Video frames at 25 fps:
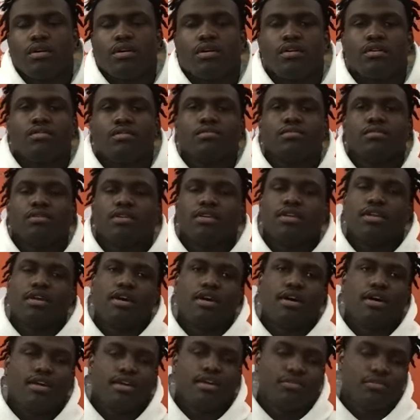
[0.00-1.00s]
Oh,
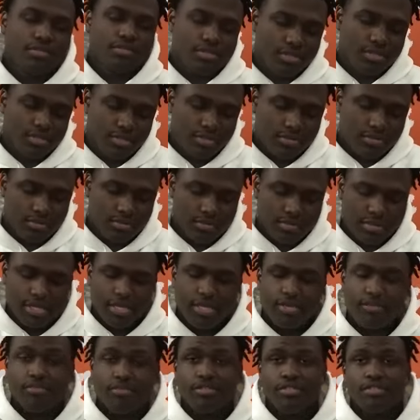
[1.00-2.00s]
nah. It was just
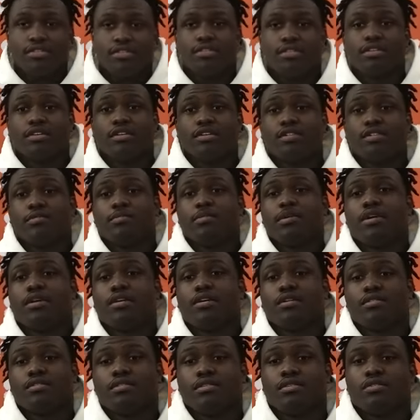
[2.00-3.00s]
a good
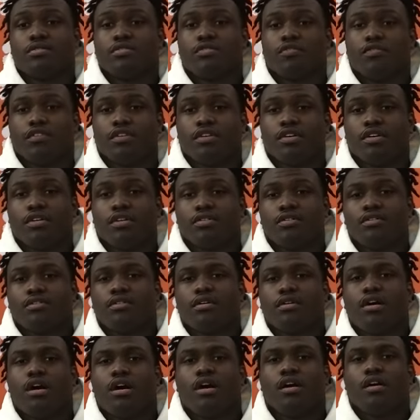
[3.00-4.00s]
experience. It was fun.
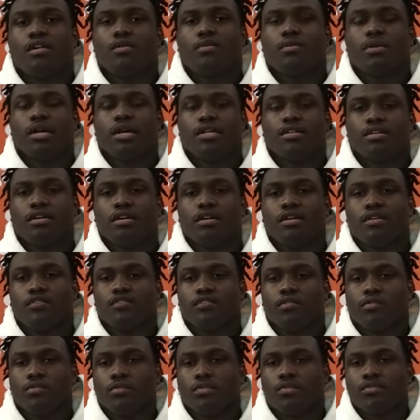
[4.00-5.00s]
All of what I thought
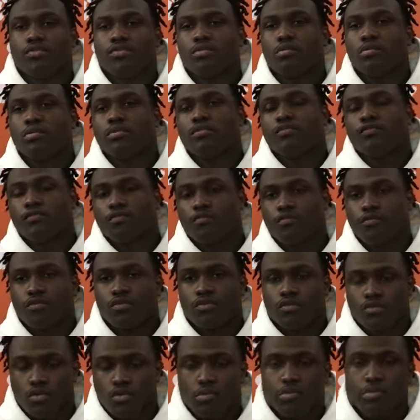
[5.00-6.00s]
from
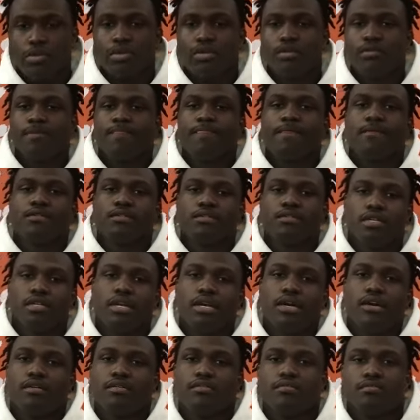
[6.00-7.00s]
recruitment to
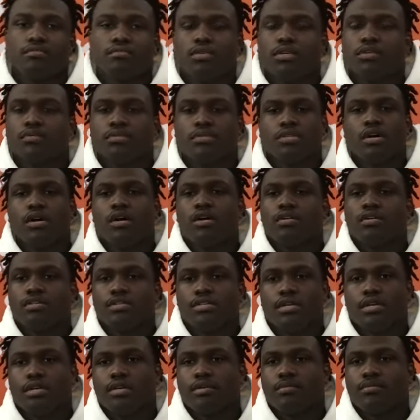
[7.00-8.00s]
now, it was all the
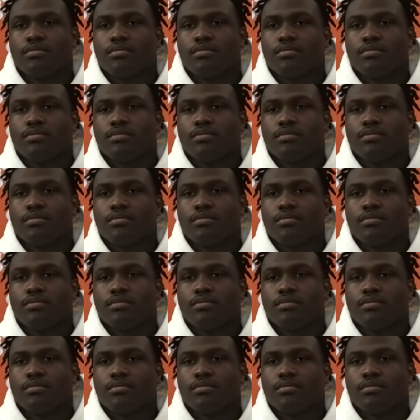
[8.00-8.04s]
same.